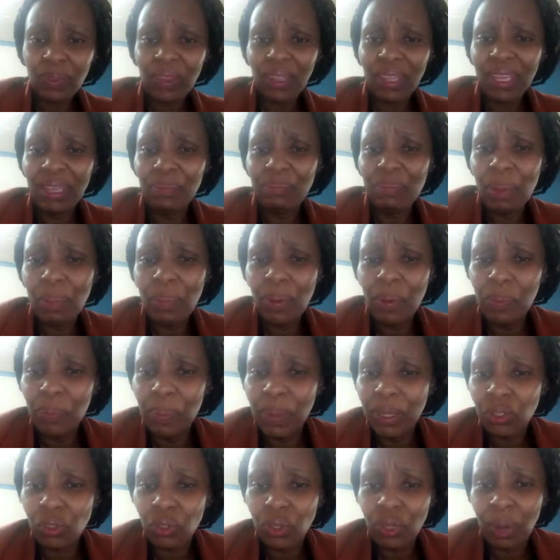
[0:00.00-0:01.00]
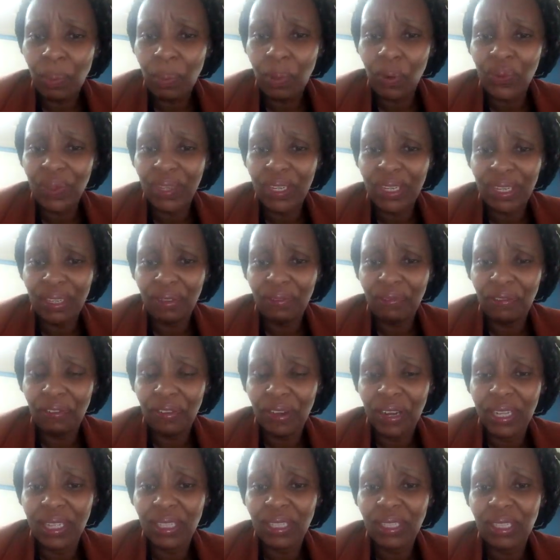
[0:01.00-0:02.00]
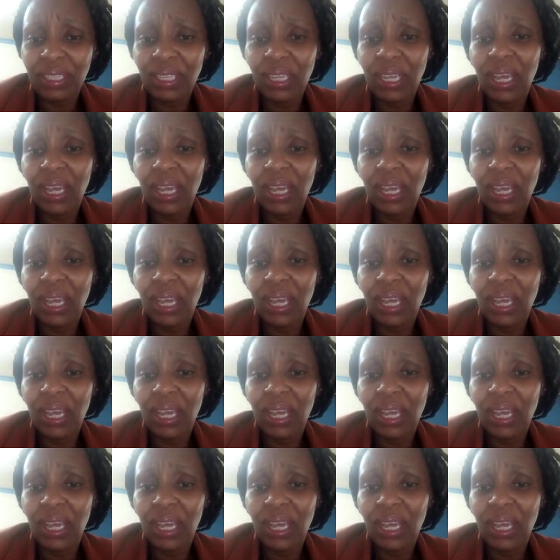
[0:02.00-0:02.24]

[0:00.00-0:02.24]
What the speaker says: remember we mentioned about the different